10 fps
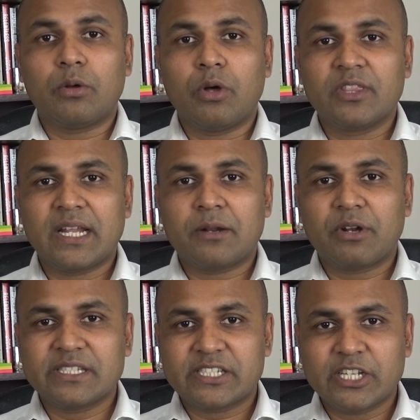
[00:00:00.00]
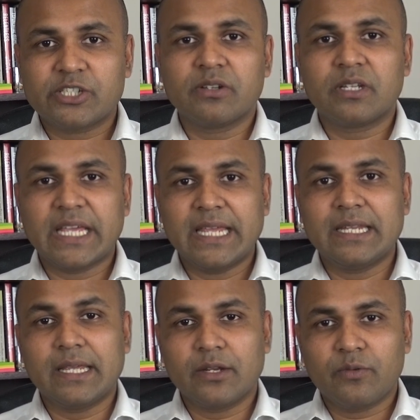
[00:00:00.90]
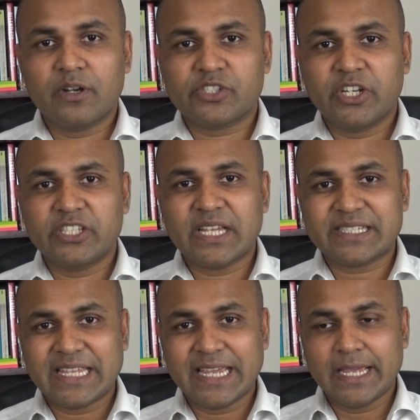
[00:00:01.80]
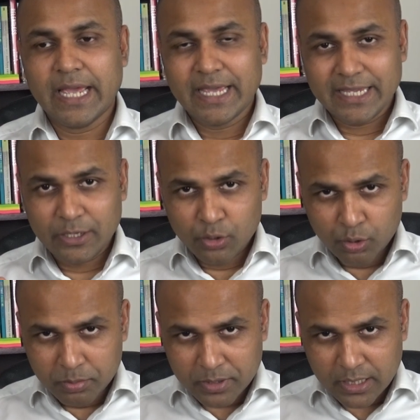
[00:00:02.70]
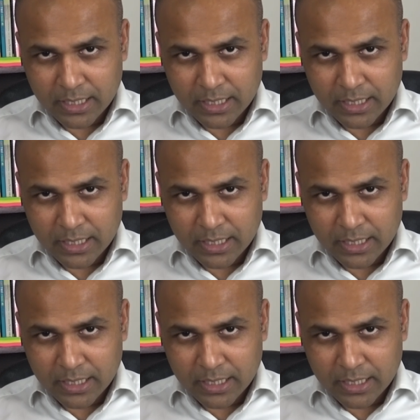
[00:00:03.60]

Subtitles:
on the registration date, university is asking you